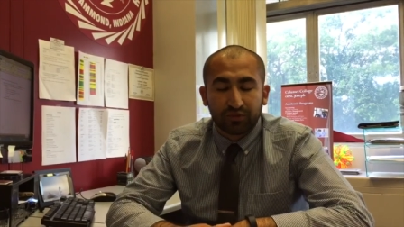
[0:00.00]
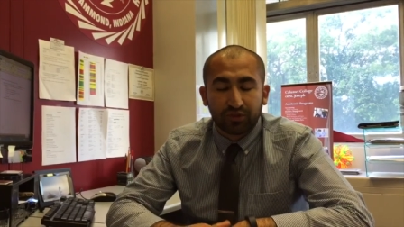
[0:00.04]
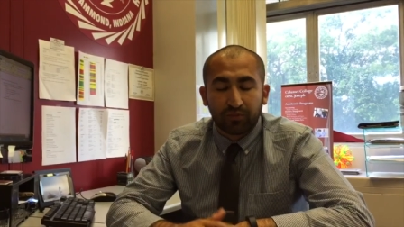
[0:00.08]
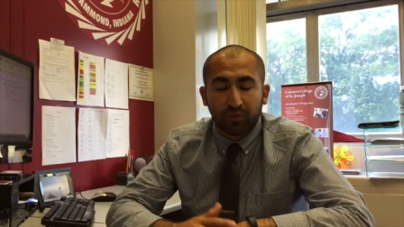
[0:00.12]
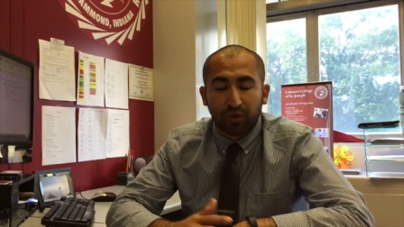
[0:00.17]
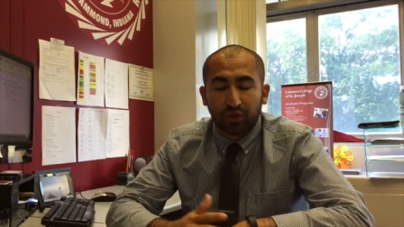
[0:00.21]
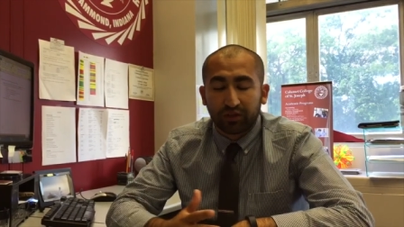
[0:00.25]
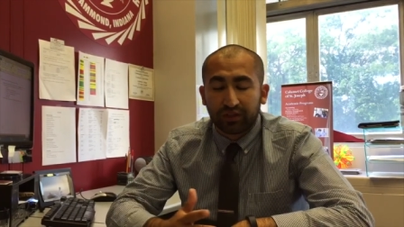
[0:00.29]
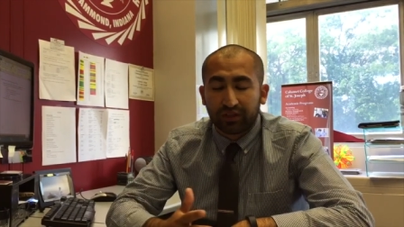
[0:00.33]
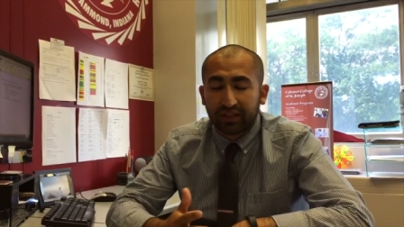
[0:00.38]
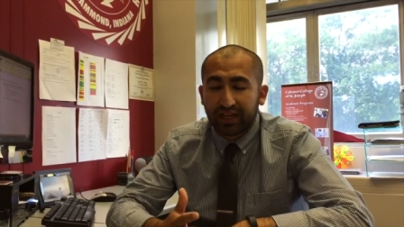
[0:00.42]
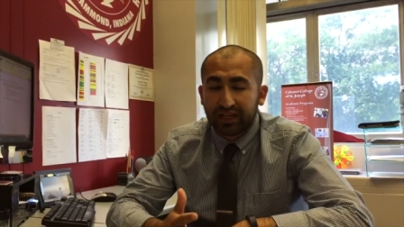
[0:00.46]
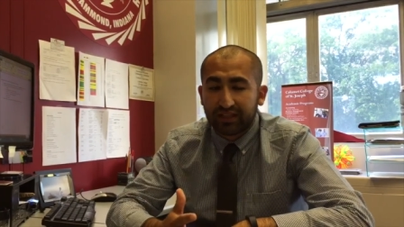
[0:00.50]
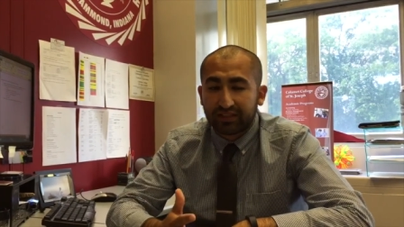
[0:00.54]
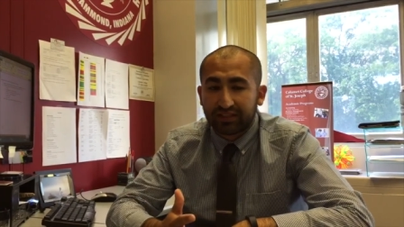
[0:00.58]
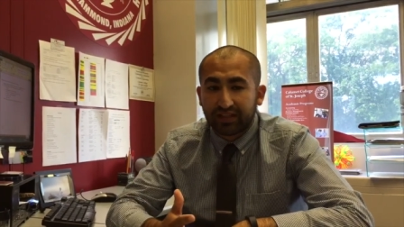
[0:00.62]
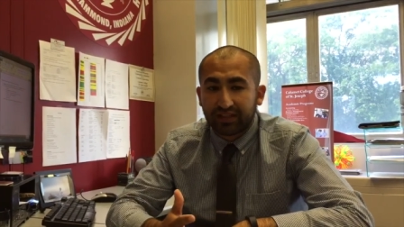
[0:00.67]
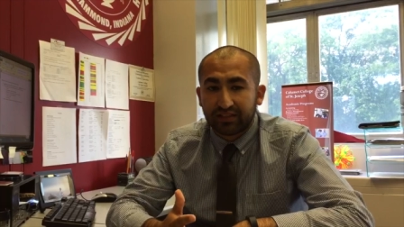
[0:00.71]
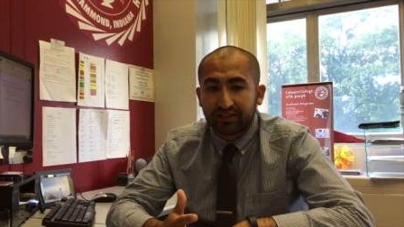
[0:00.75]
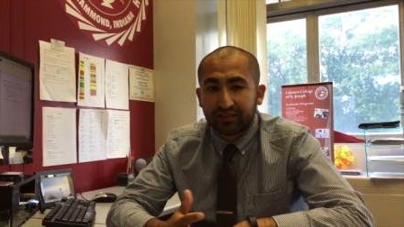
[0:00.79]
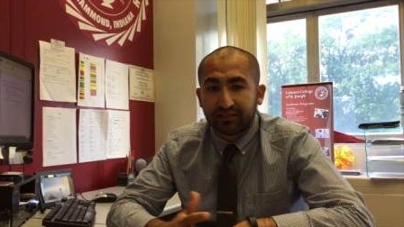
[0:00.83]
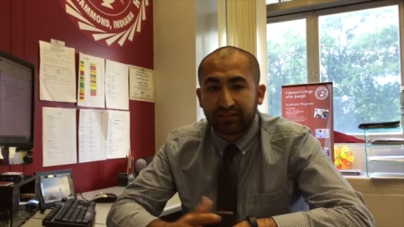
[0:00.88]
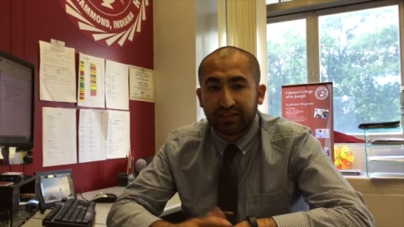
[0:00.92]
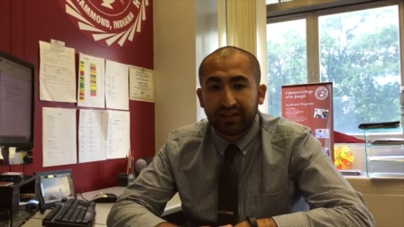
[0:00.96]
Smaller class
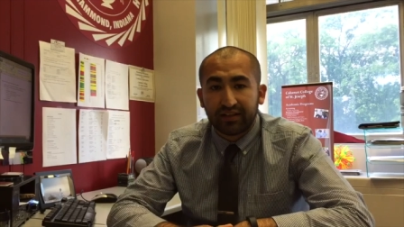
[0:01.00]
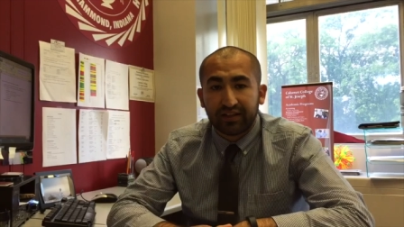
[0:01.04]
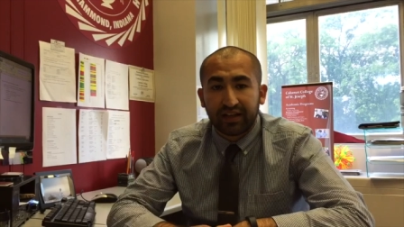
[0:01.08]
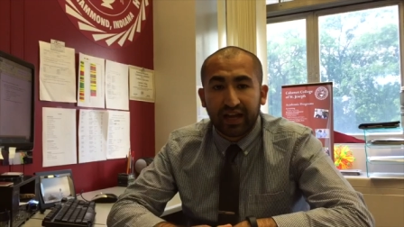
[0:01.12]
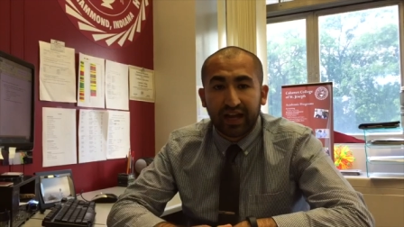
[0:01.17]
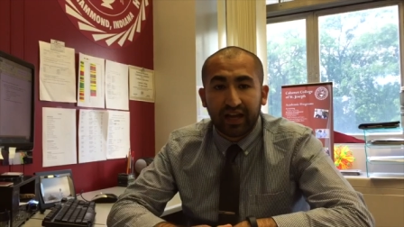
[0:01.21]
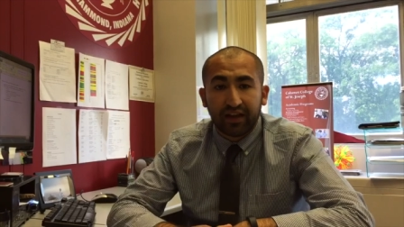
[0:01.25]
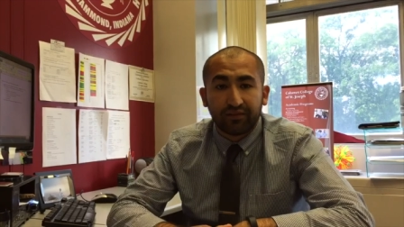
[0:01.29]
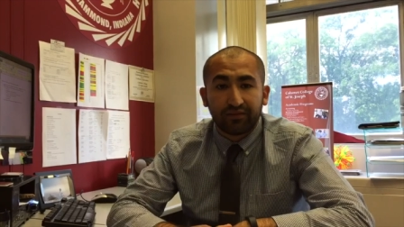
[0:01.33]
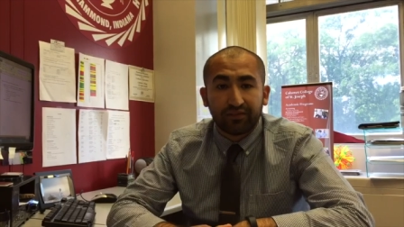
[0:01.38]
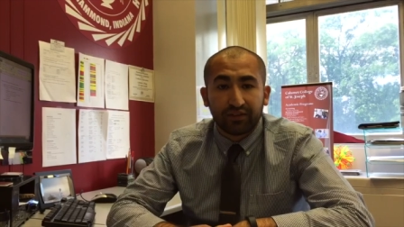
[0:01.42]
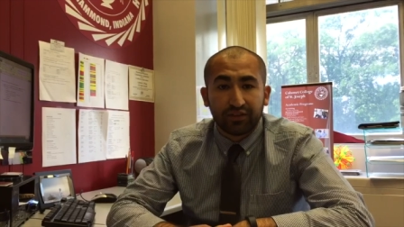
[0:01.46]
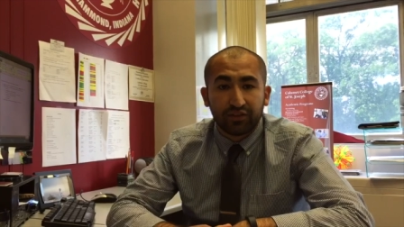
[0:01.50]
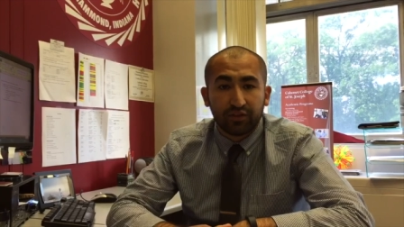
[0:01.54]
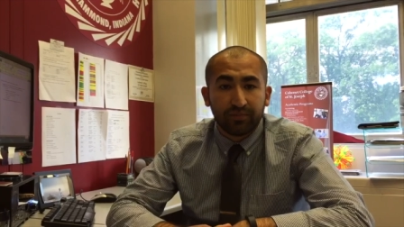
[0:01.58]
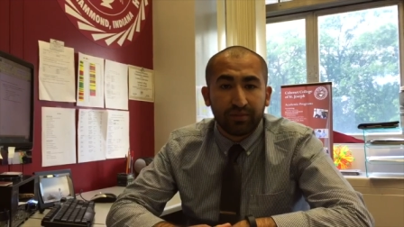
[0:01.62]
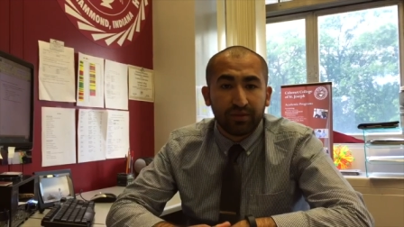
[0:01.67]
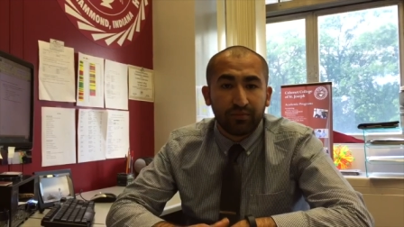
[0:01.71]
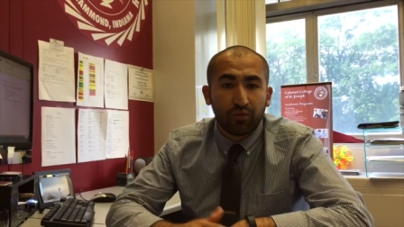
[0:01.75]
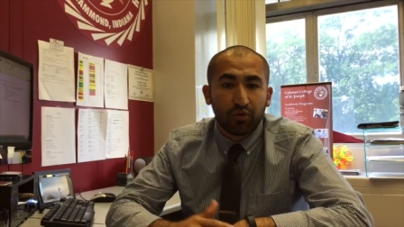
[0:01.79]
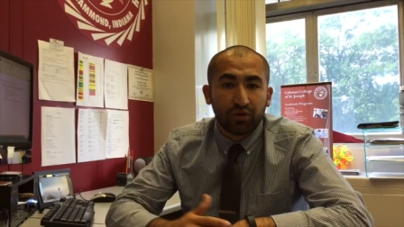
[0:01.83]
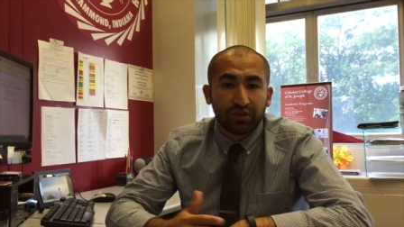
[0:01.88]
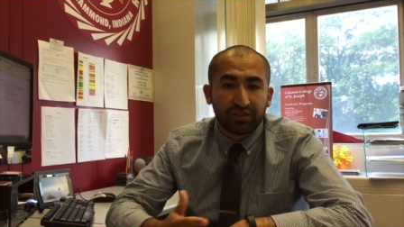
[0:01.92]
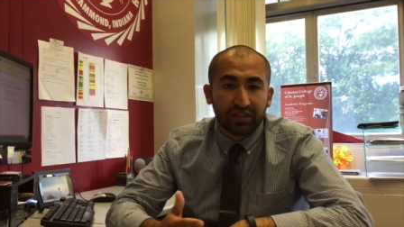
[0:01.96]
sizes tend to have a little
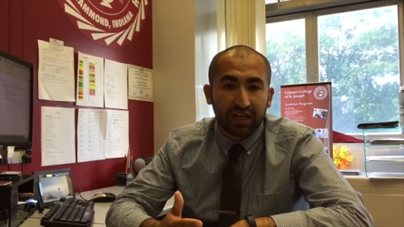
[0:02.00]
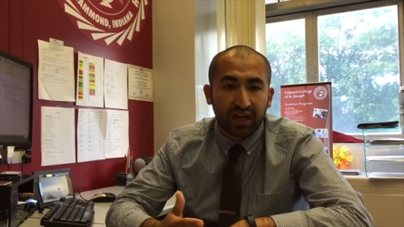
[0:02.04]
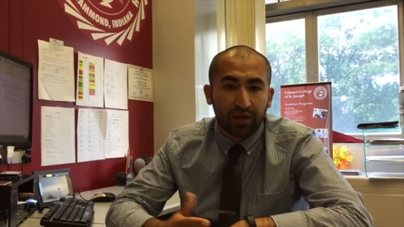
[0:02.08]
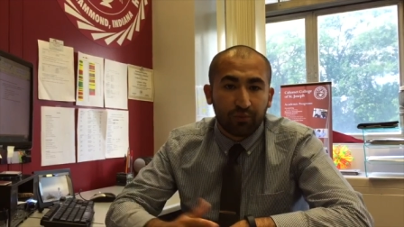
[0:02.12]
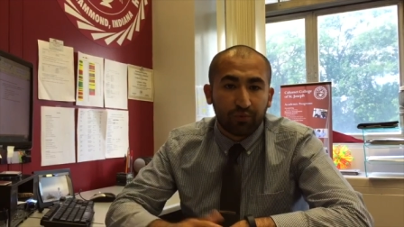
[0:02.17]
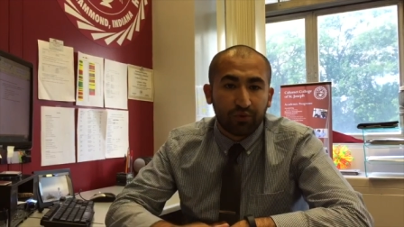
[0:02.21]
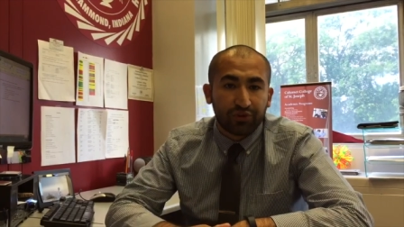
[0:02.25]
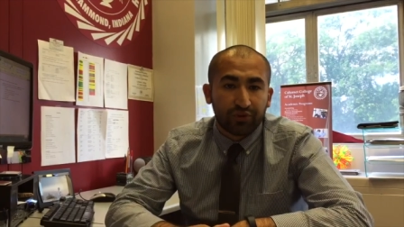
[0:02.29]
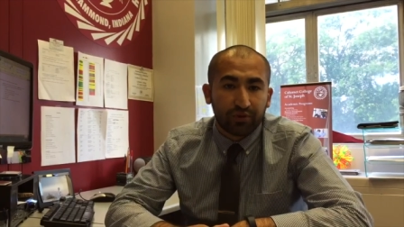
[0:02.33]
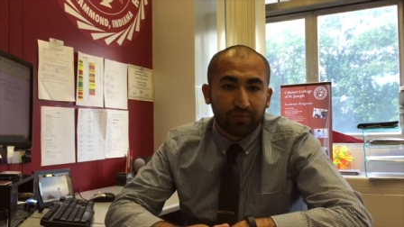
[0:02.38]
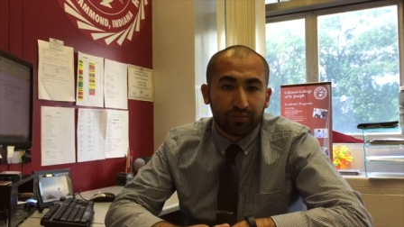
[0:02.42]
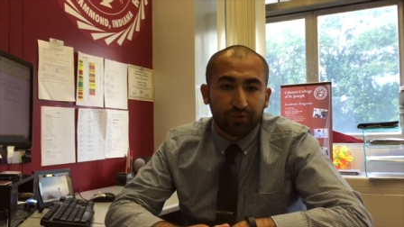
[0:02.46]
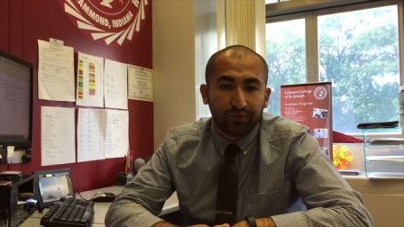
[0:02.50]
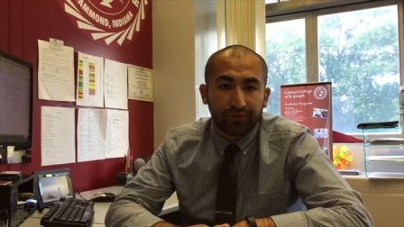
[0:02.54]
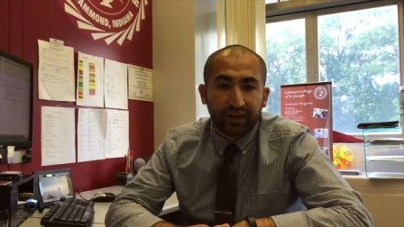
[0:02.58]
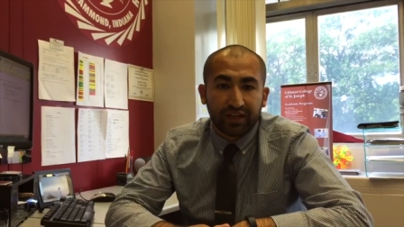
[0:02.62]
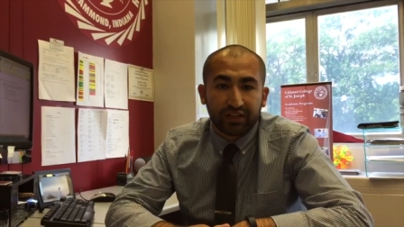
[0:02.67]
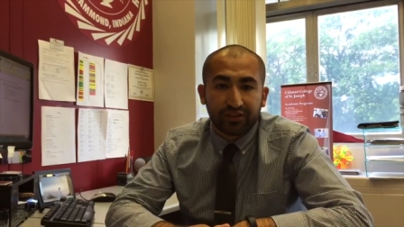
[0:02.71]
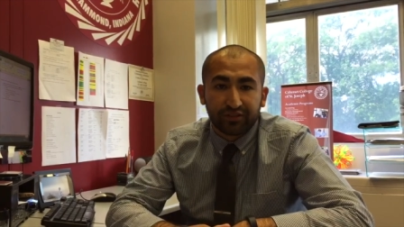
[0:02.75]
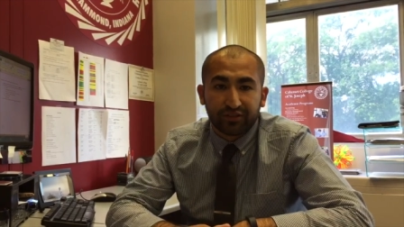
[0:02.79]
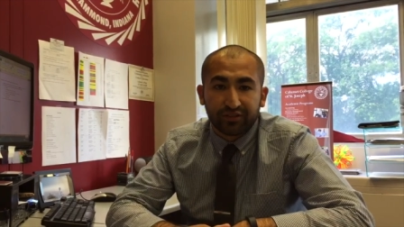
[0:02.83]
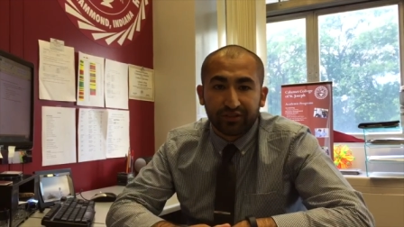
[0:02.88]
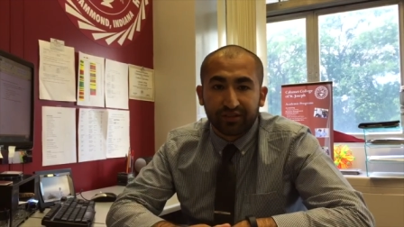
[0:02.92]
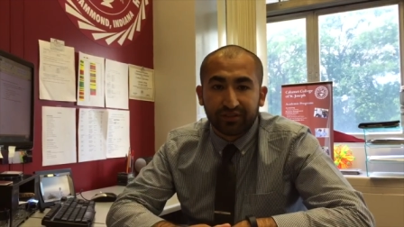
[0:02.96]
bit more time with your
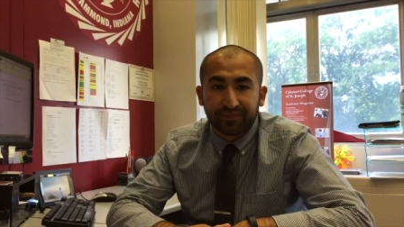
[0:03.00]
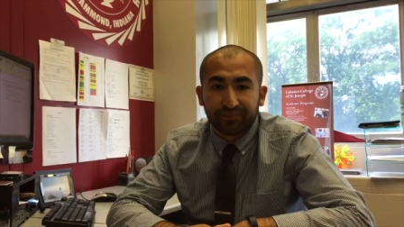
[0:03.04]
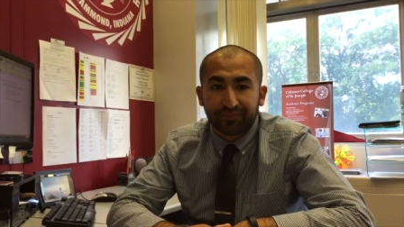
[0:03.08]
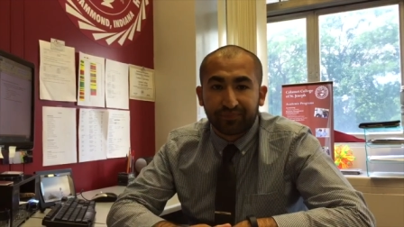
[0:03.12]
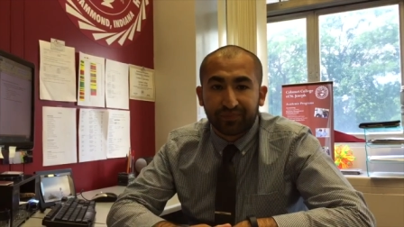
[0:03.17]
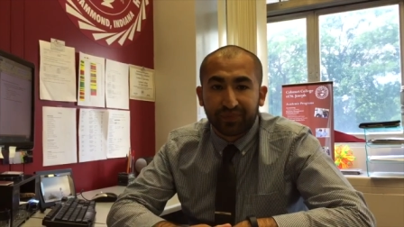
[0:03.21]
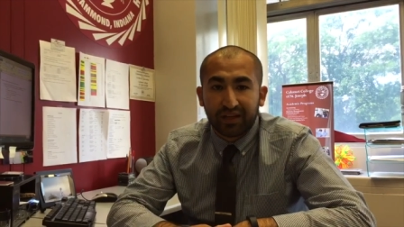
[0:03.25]
professors.